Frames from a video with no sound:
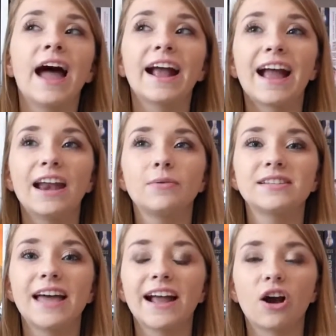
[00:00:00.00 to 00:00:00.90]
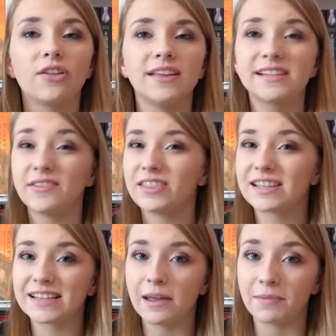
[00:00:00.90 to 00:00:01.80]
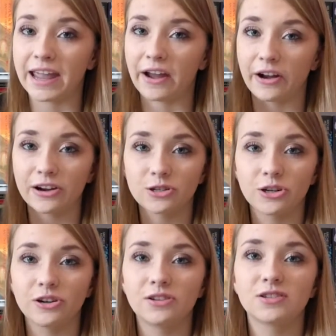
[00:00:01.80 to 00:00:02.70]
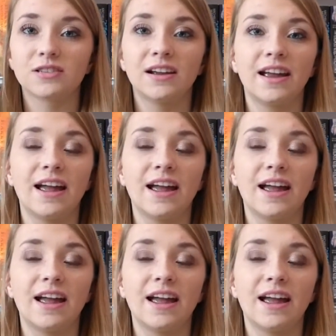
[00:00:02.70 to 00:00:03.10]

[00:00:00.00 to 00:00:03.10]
I kind of was like, are these even the same characters?